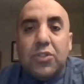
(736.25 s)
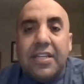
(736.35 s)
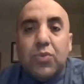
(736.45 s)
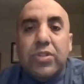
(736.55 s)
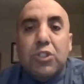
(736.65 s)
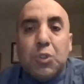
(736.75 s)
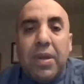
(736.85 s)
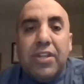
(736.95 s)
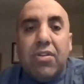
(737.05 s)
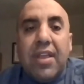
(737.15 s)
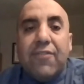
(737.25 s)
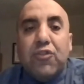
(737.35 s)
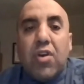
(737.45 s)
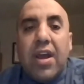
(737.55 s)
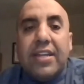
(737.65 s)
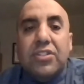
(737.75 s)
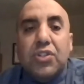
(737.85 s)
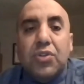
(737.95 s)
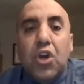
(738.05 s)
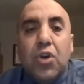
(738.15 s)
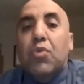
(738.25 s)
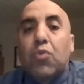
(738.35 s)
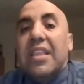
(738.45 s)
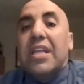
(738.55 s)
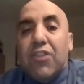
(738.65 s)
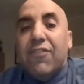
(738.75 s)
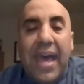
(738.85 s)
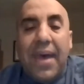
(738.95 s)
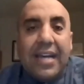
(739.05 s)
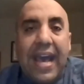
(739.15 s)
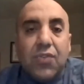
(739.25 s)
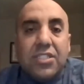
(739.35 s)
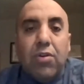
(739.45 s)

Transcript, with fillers: is when you spend your life trying to relive the past,